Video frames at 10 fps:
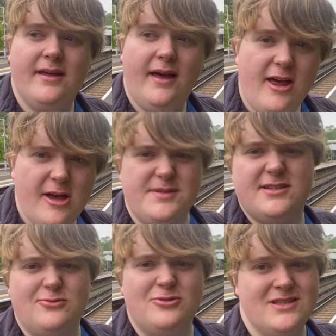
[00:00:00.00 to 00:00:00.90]

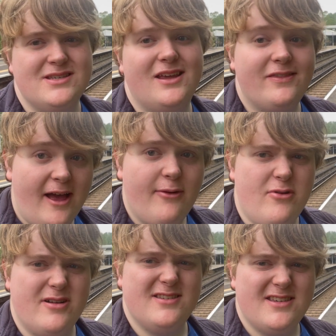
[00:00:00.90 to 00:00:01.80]
Elmstead Woods. That
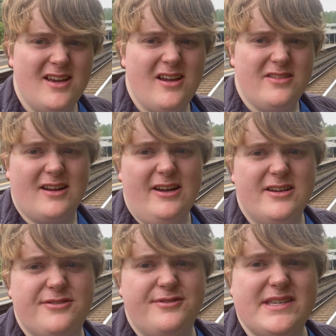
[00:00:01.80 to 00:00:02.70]
was the
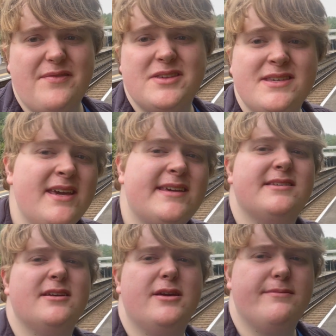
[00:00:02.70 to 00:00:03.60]
Class
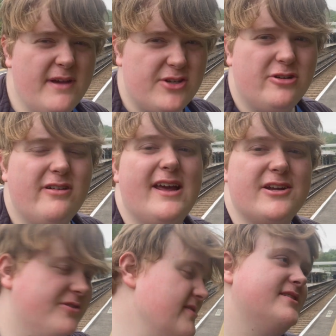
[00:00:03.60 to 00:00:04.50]
376 Metro
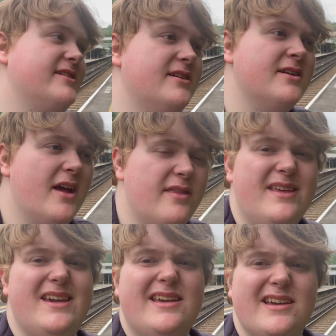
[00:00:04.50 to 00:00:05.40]
Electrostar,
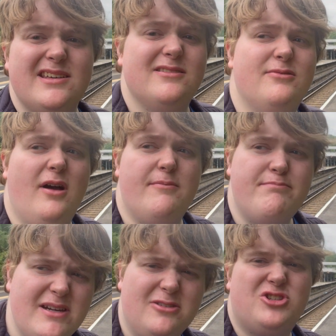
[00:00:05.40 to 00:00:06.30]
the
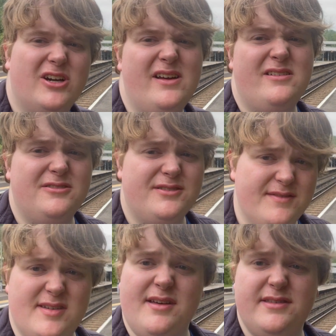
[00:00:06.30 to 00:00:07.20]
middle child of
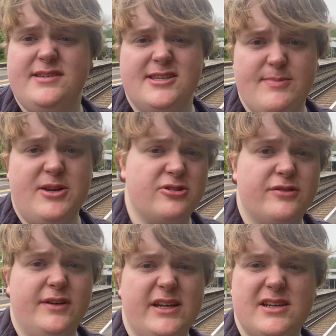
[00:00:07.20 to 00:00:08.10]
Southeastern's Metro
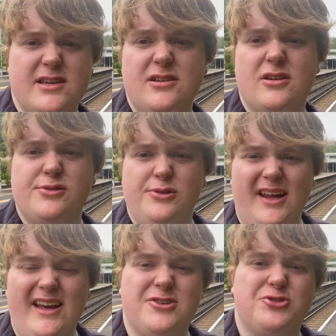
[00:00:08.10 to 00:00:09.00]
fleet, as you could call
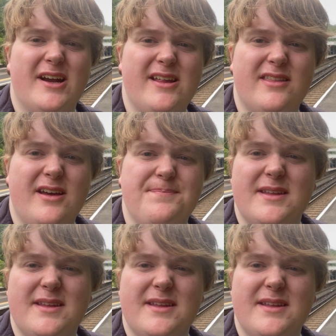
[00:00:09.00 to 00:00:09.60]
it. A train that